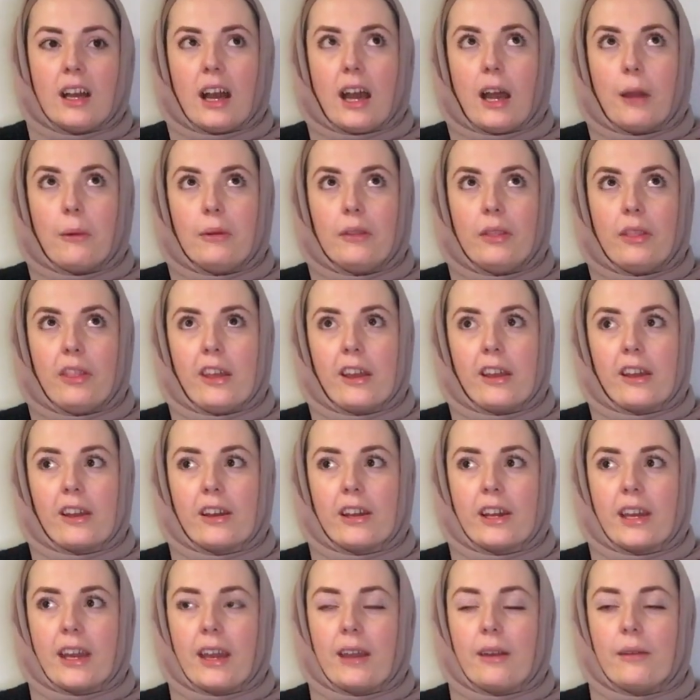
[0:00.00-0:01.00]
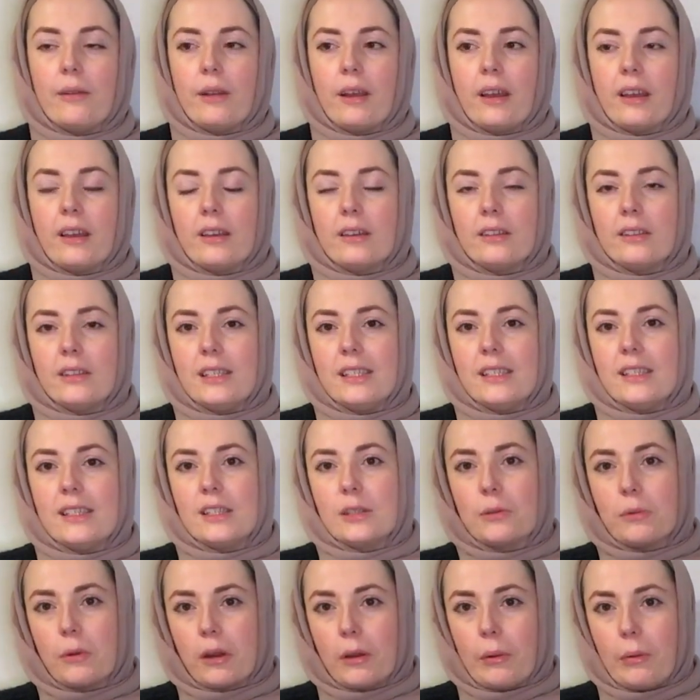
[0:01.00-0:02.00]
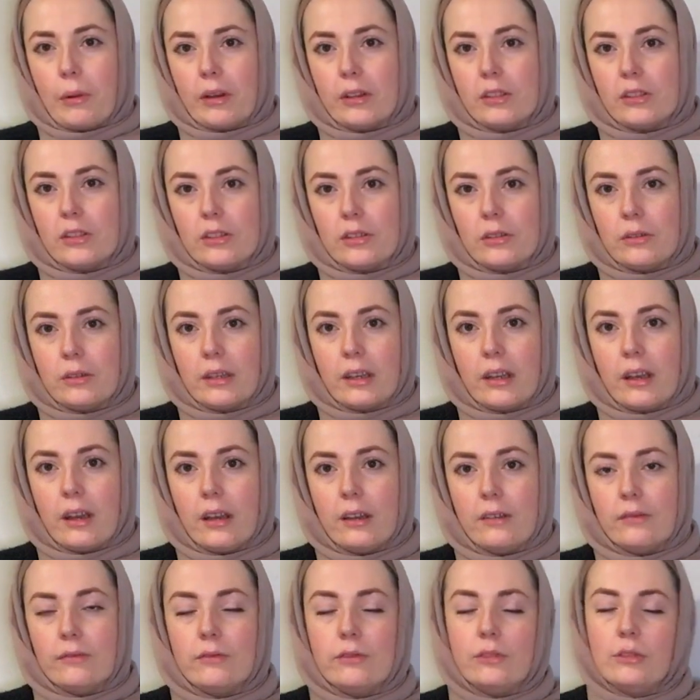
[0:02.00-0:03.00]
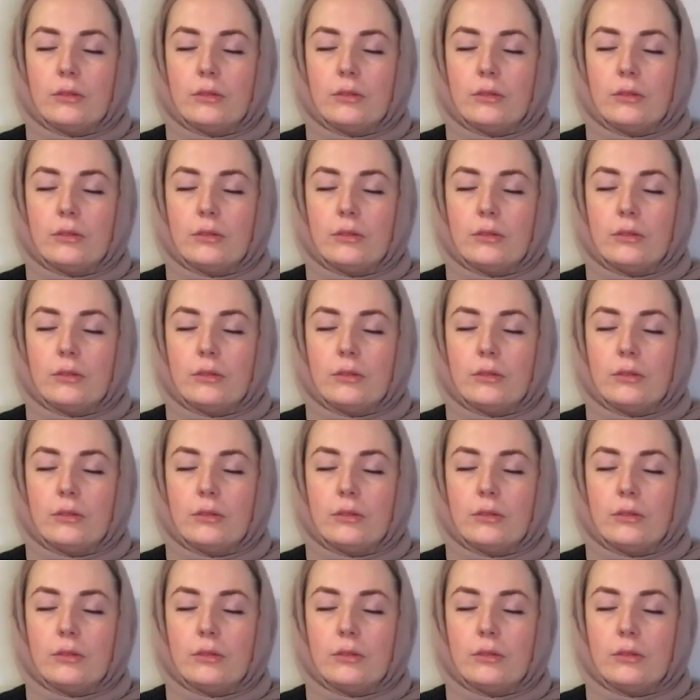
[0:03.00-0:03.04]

I would think, okay, like, is this what I want to do in life?